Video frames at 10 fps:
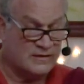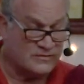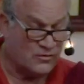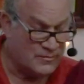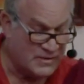
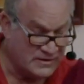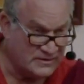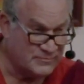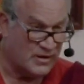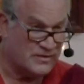So I'm
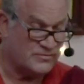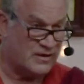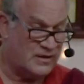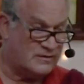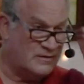ending by
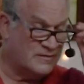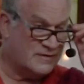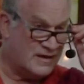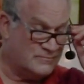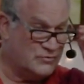saying
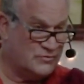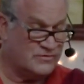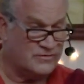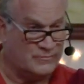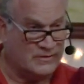that in
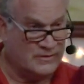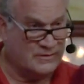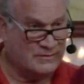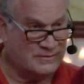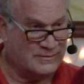Buddhism,
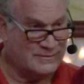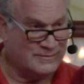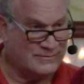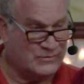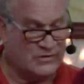
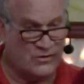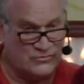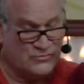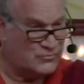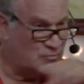we don't
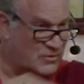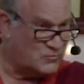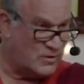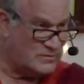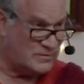use the word
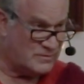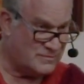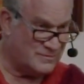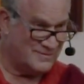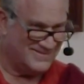
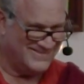oneness.